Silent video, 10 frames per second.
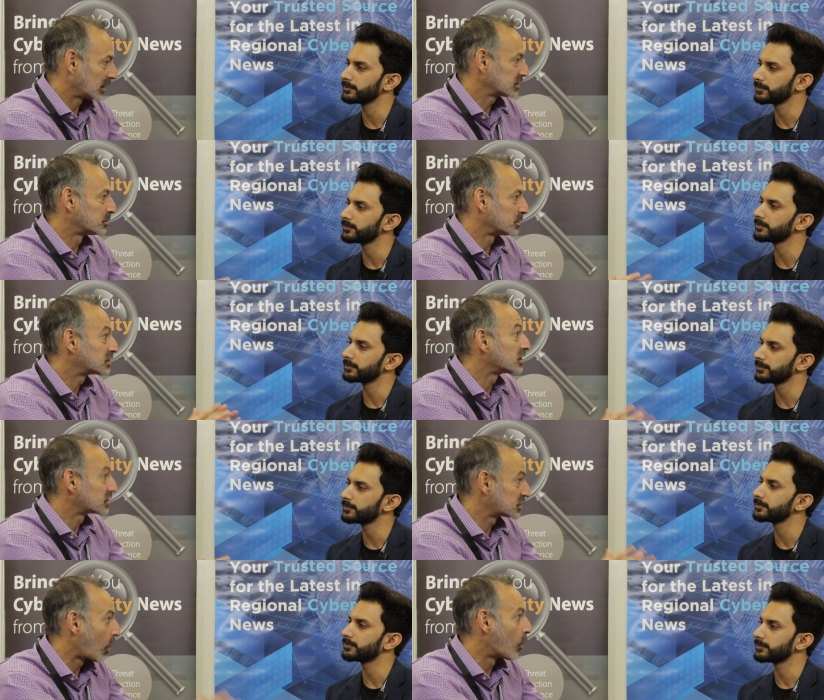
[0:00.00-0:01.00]
Speaker 1: customers to
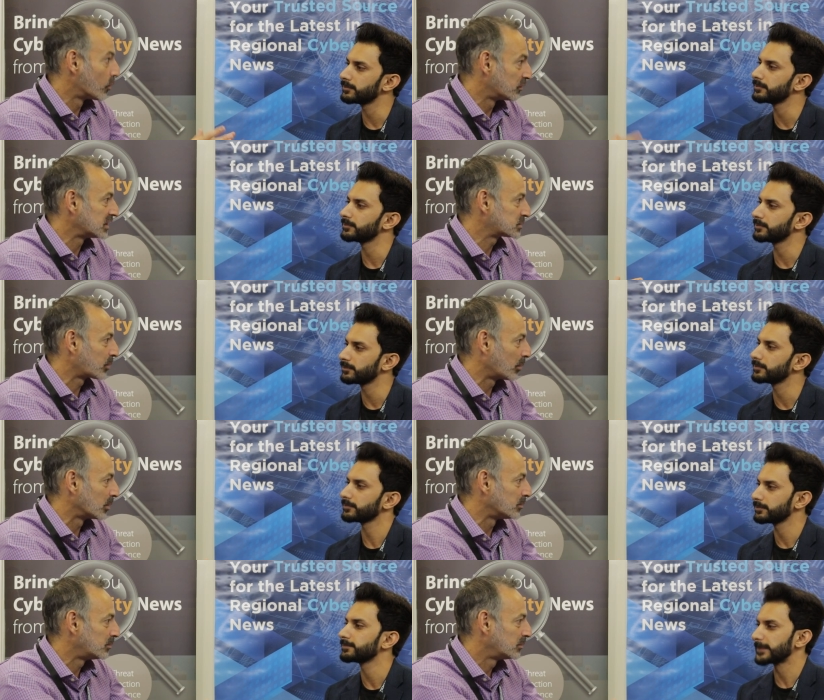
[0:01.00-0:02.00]
solve this
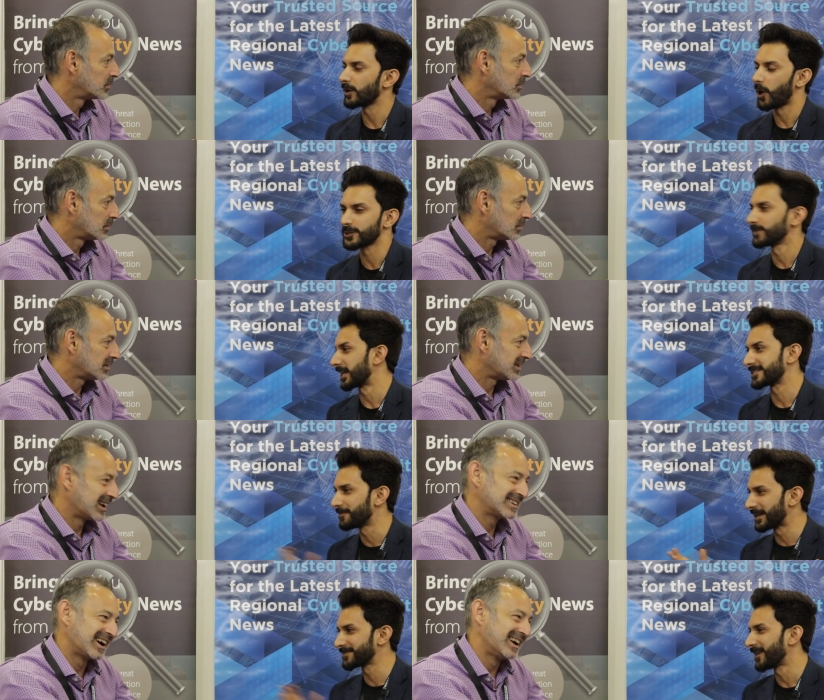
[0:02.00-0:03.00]
problem?
Speaker 2: Awesome. That's
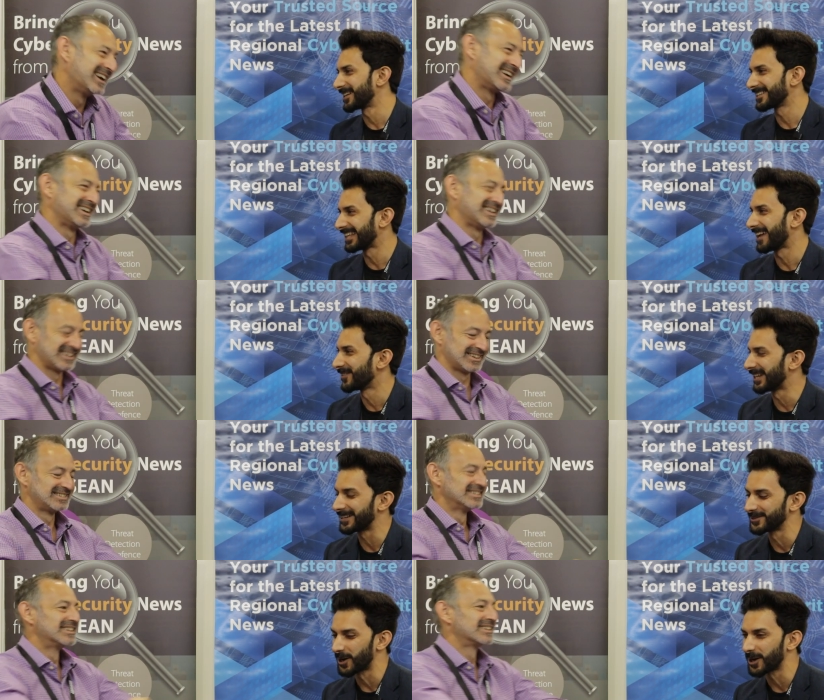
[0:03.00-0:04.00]
the best okay. part that I would
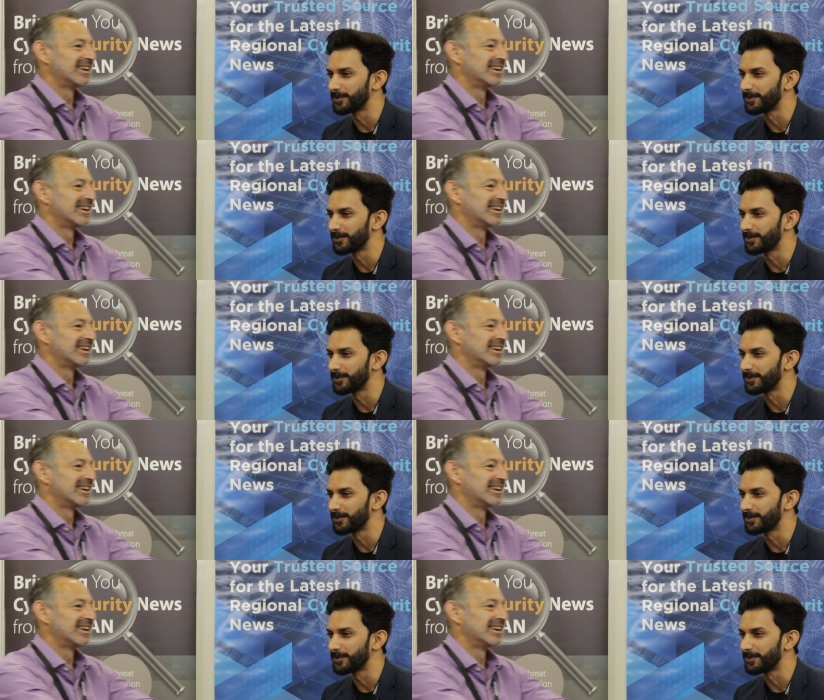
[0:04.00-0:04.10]
like to talk